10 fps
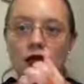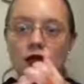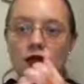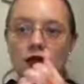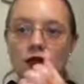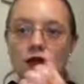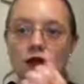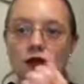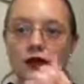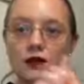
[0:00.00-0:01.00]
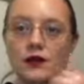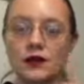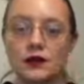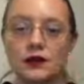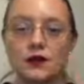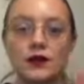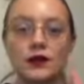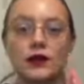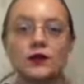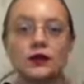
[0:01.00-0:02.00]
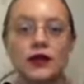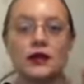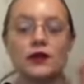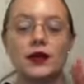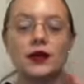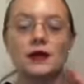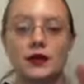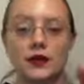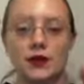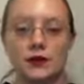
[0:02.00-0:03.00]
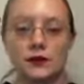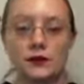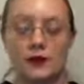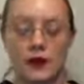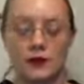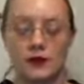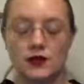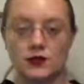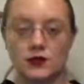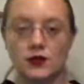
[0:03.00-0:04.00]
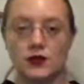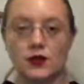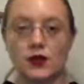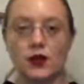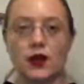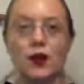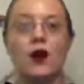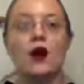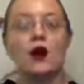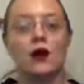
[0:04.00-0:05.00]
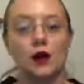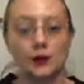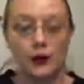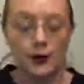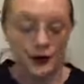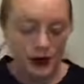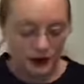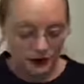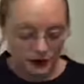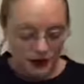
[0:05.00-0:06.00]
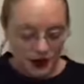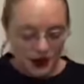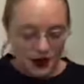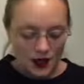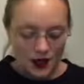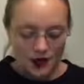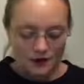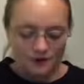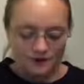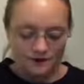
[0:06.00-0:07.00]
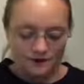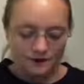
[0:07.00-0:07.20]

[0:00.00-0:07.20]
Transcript: is the nude color, and then the two I don't have, Pin-Up Plum and, and Misunderstood Merlot, are purple colors. Um,